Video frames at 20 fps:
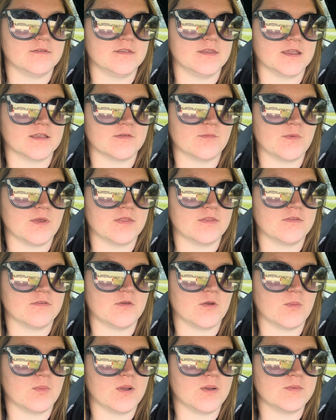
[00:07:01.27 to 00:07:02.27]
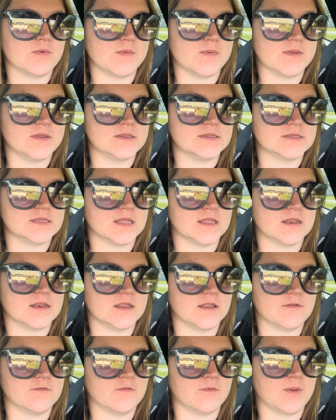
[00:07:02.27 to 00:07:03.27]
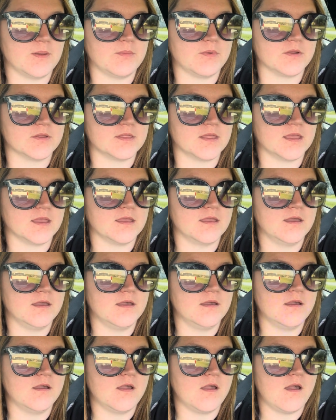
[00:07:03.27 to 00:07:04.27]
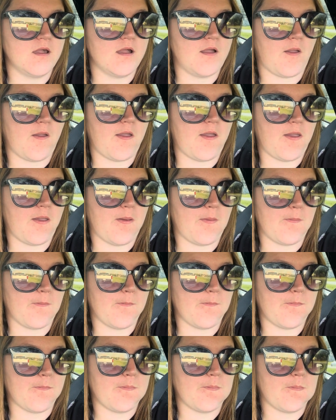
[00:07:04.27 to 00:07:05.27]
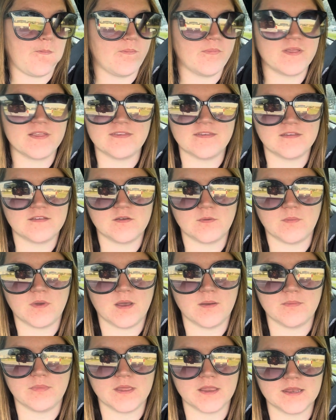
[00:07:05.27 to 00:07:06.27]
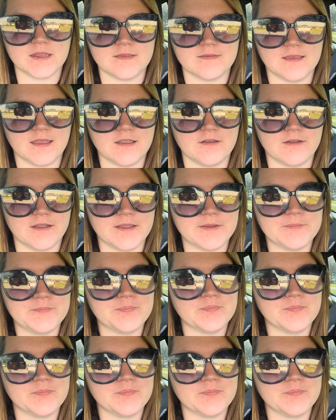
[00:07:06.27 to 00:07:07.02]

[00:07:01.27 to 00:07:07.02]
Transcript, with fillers: next month, so I'll probably just get done for my birthday. Um, that's such a mom thing to say, right?